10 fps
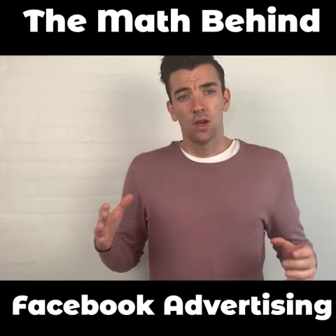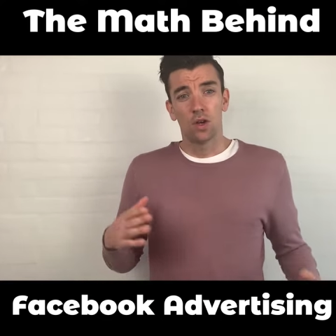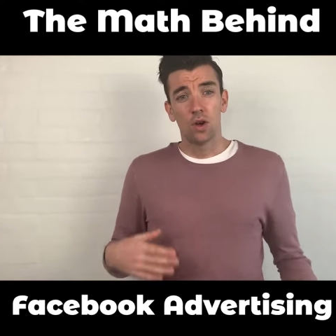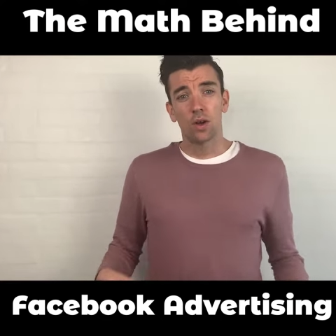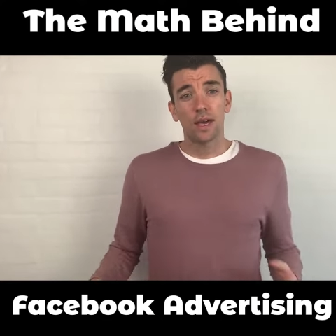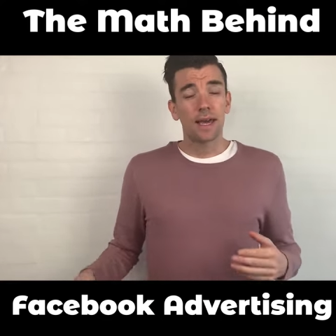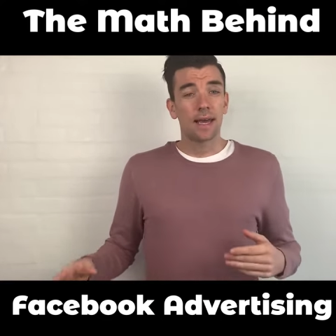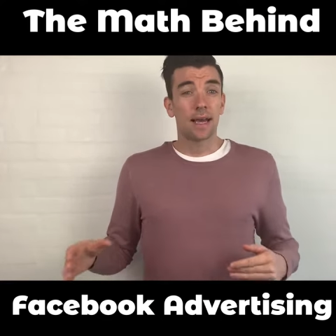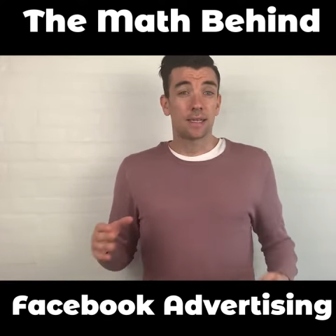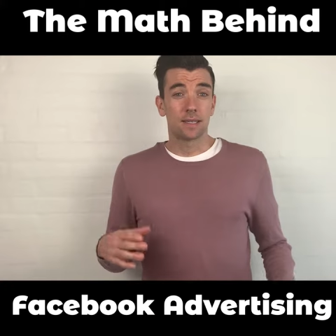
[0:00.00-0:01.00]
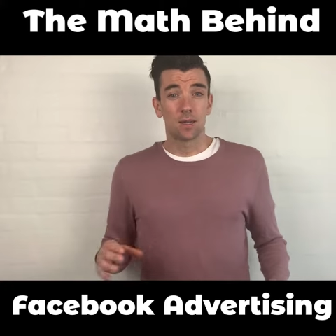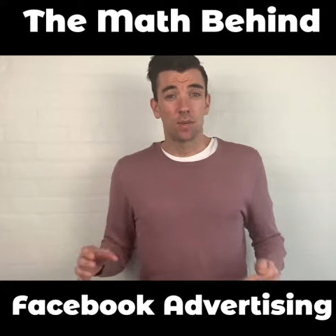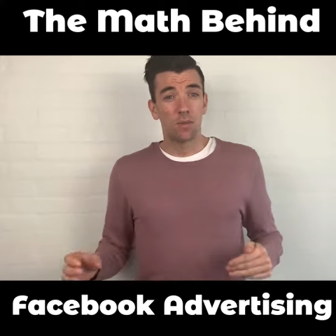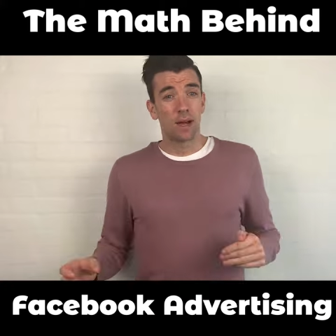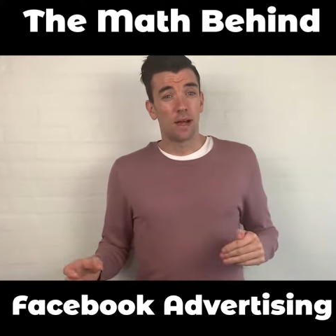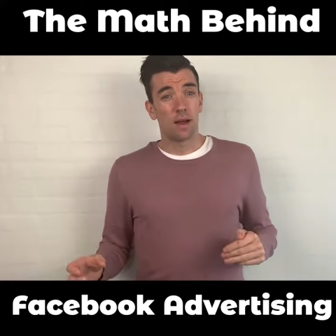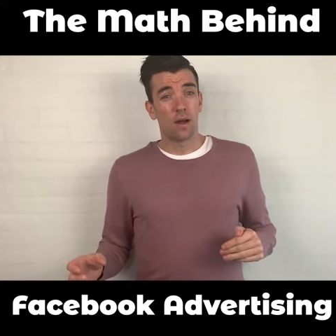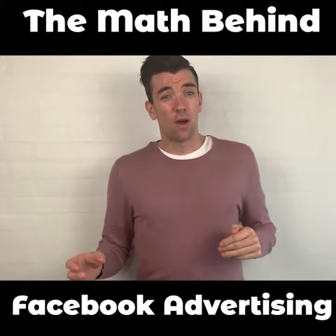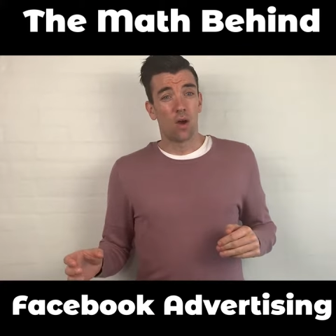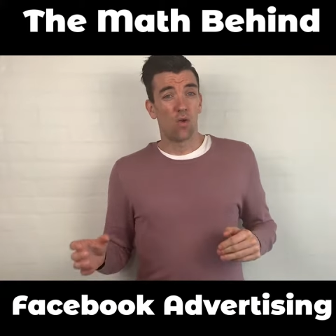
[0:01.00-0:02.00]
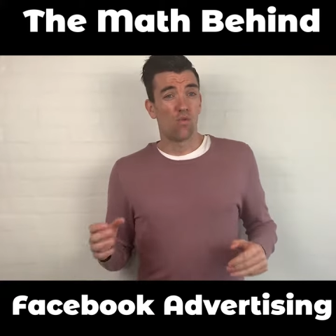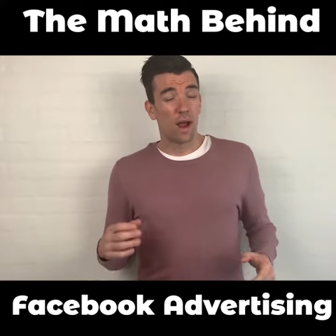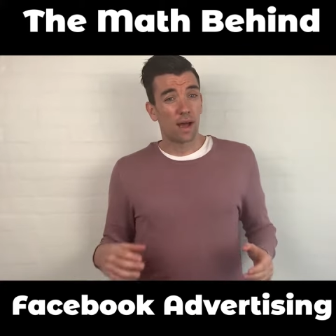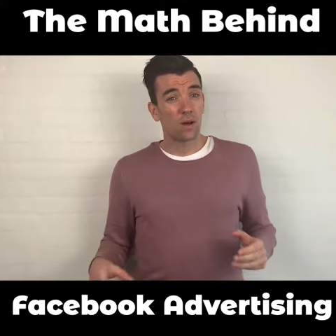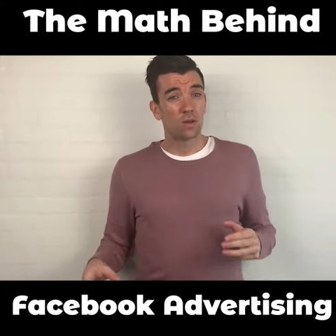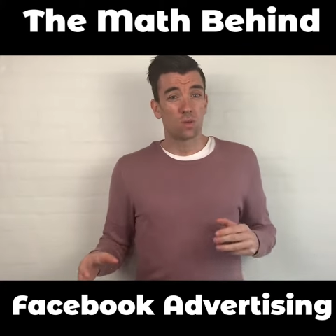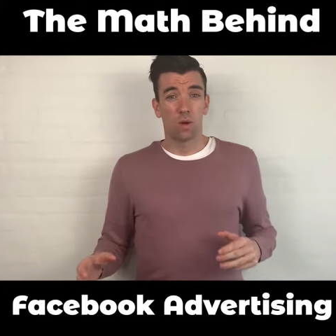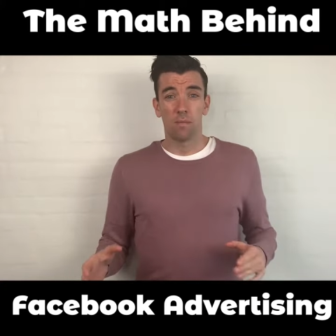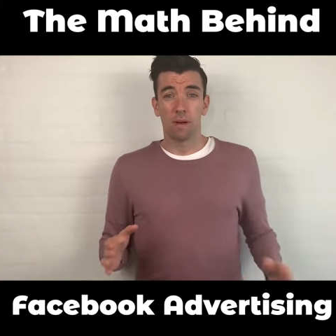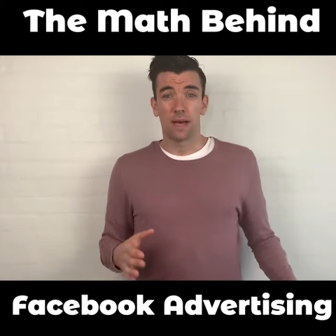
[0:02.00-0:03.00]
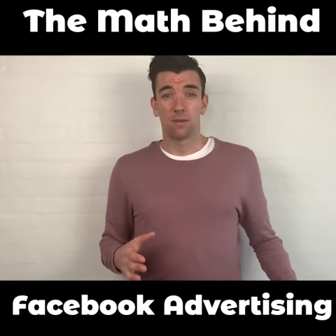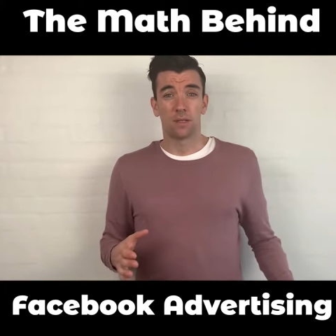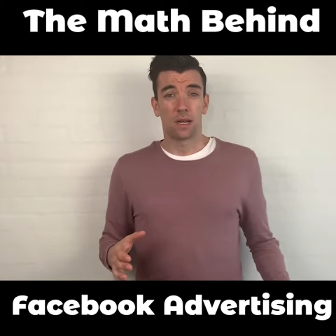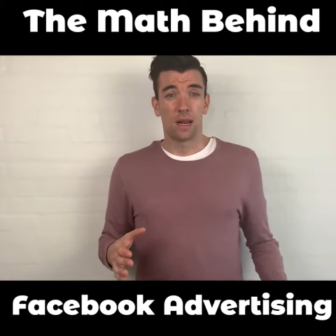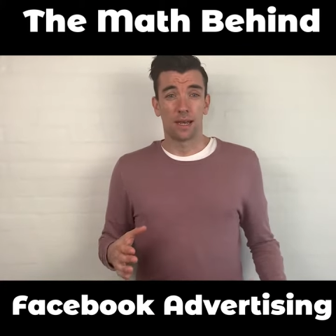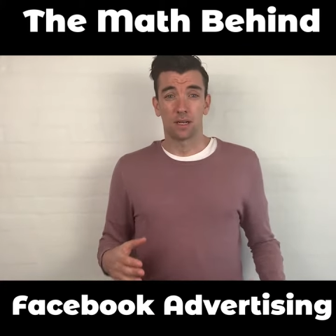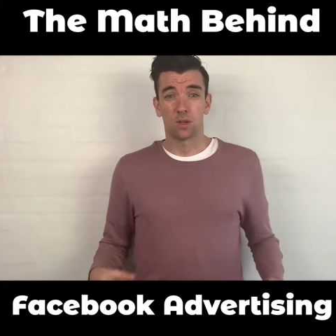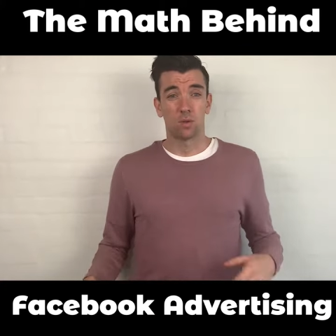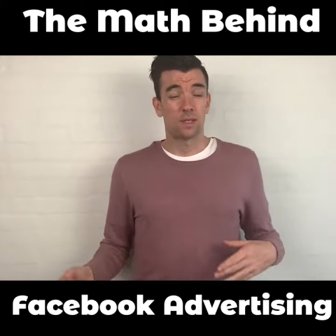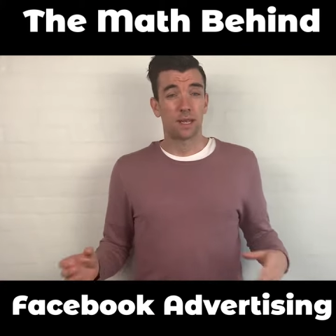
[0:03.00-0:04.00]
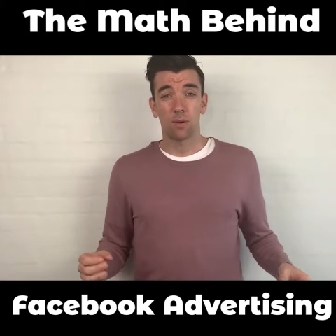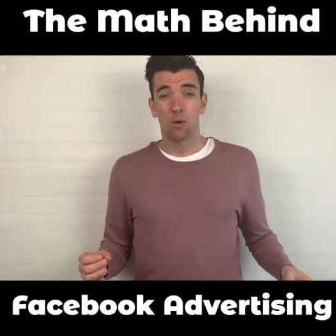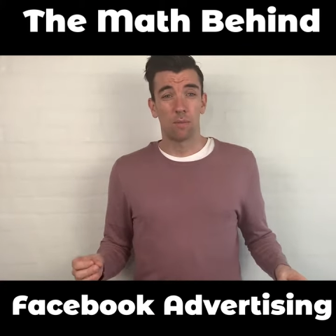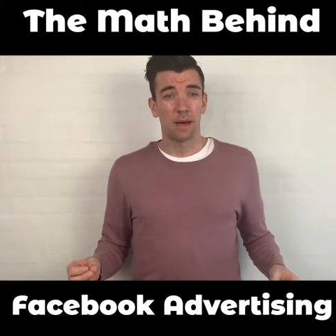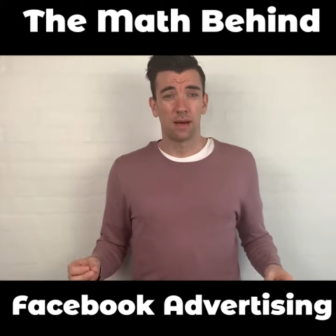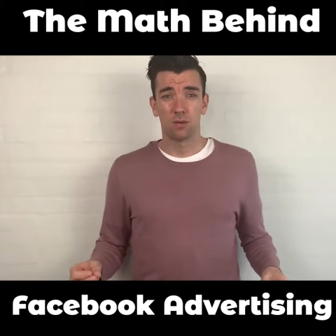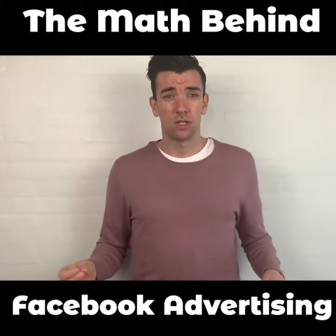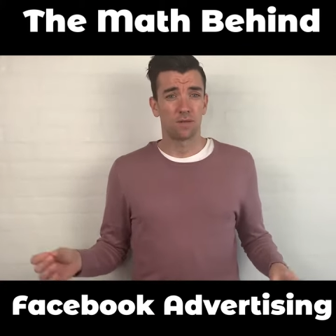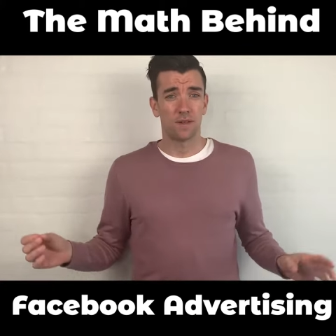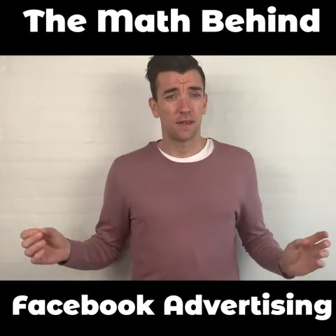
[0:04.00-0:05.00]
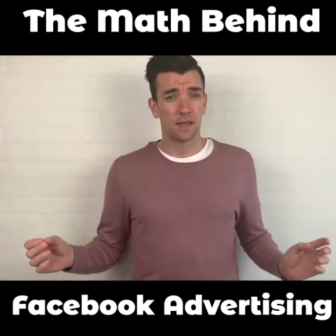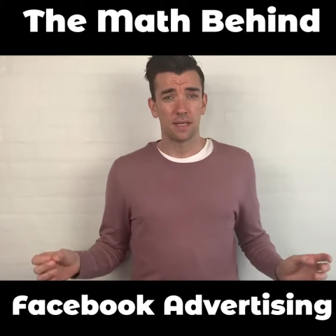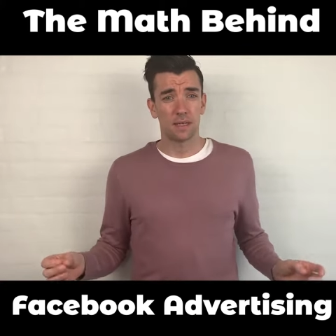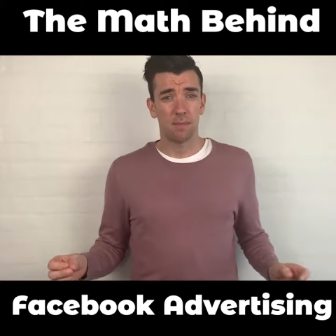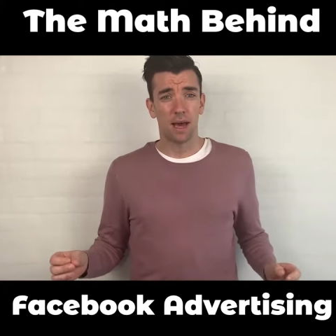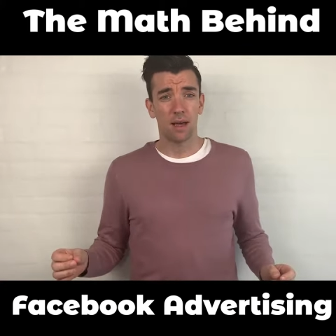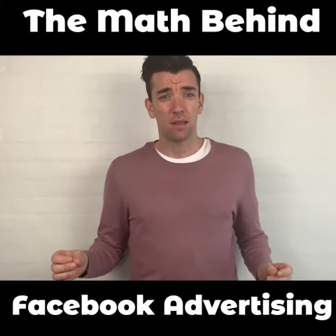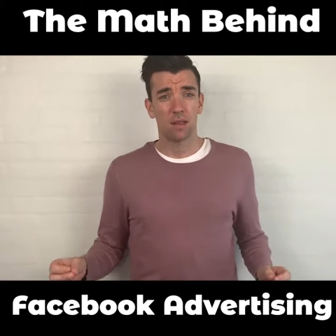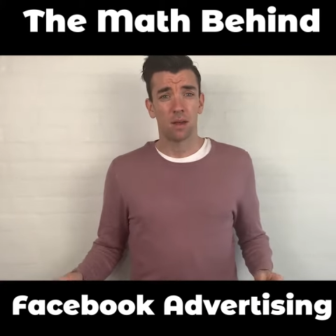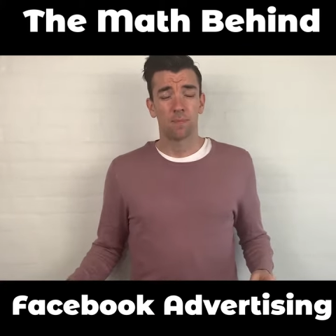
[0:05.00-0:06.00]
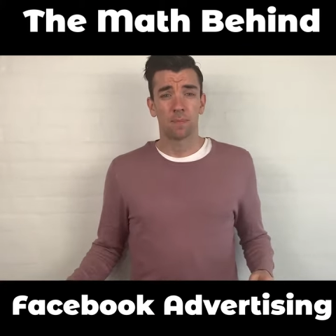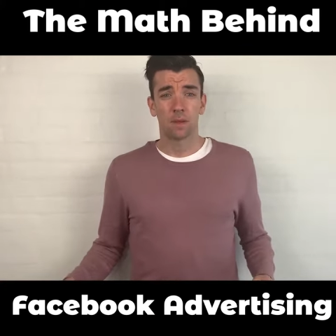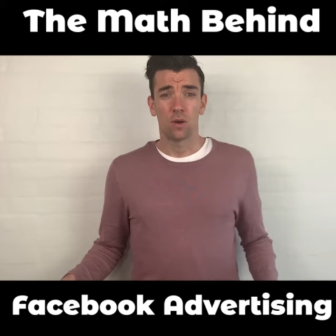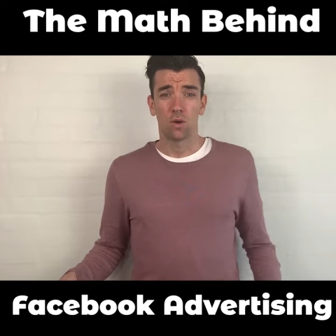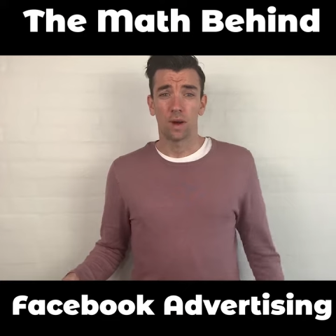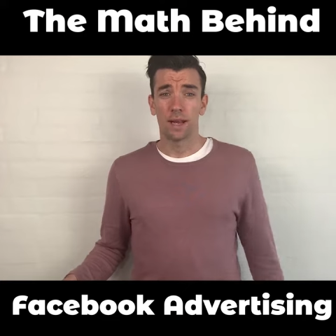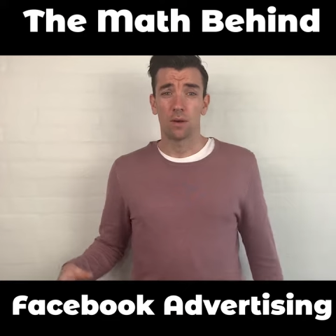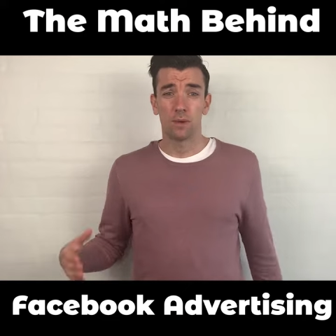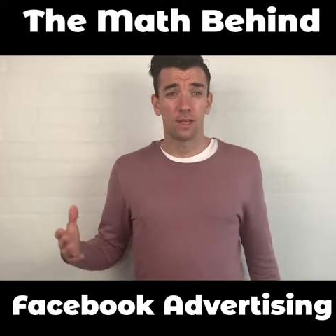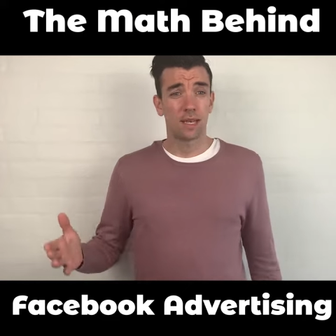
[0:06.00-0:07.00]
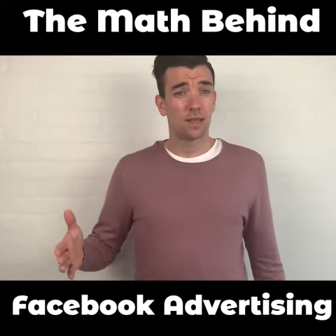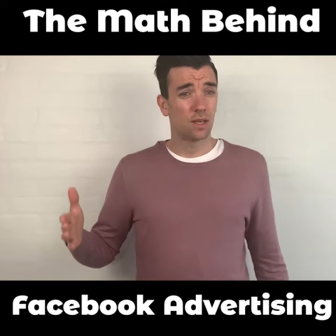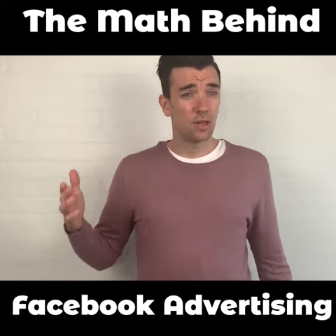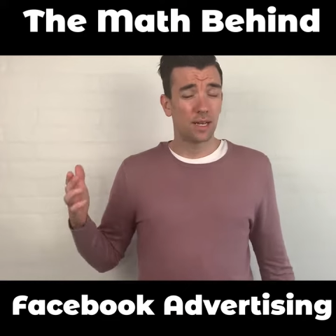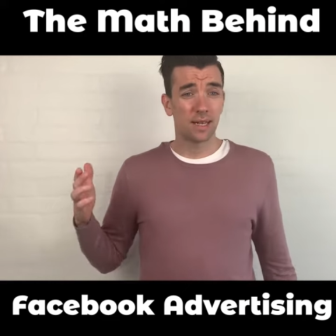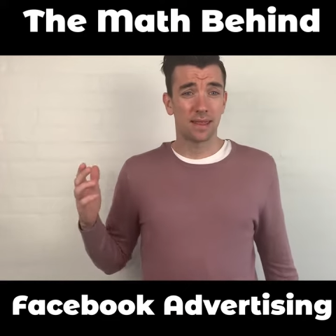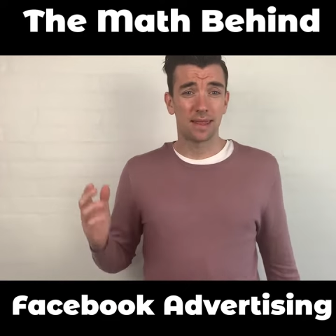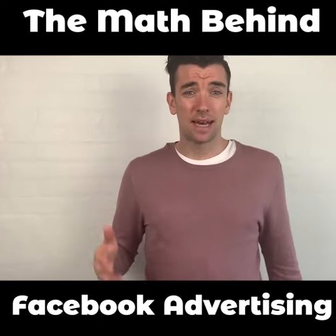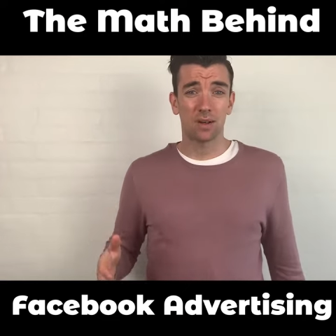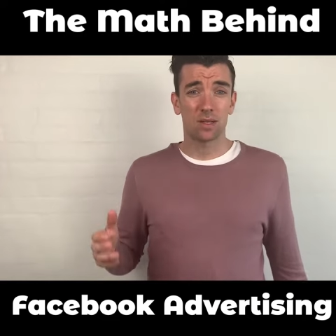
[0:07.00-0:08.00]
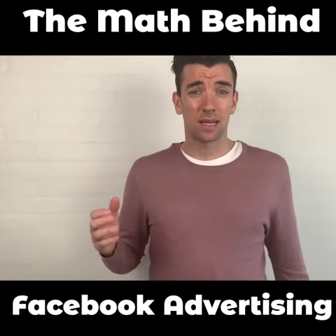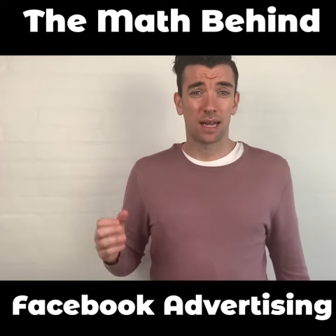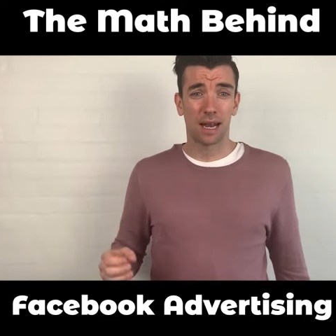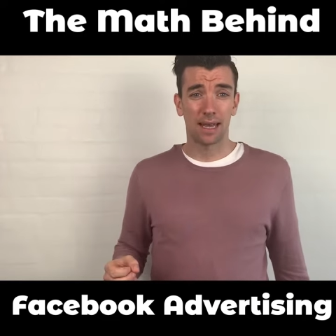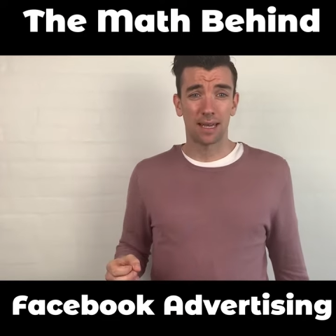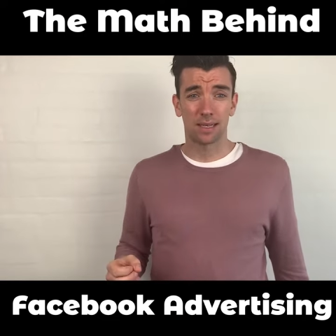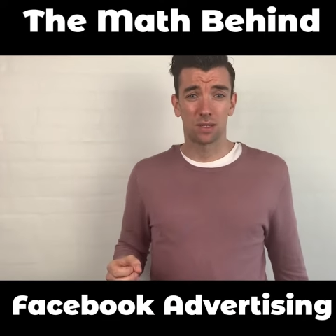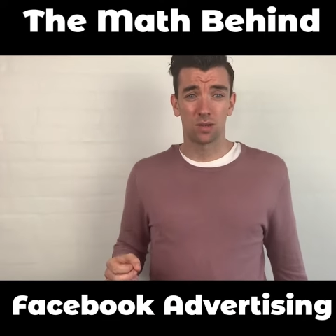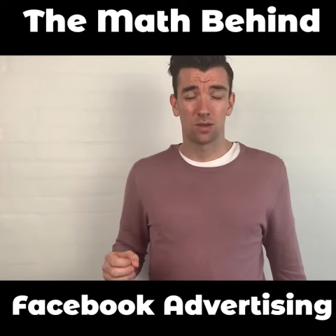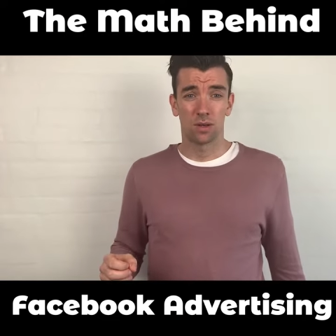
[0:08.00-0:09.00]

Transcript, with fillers: you're looking at somewhere around £1 a click. So we say £1 just for easy math, all right? And we said that you need a 1,000 clicks